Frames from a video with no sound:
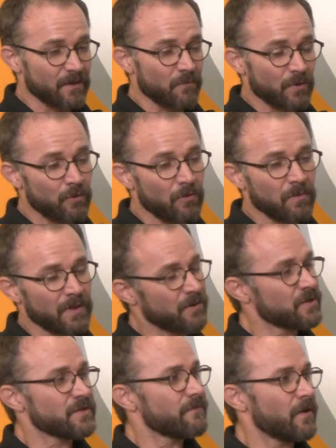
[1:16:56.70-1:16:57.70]
renewable
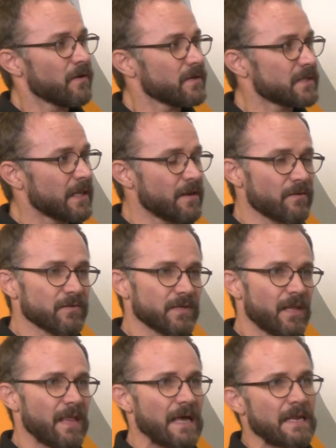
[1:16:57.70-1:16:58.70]
energy focused leaders.
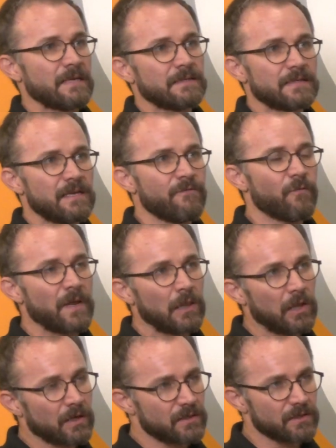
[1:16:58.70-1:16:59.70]
And that is, if we
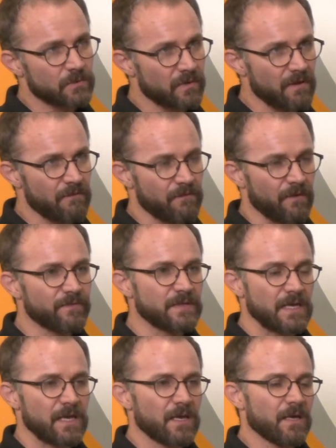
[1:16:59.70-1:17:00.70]
look to
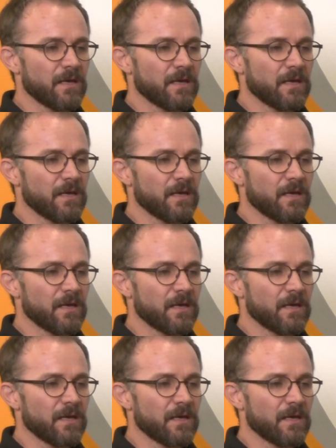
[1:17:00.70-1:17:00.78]
2050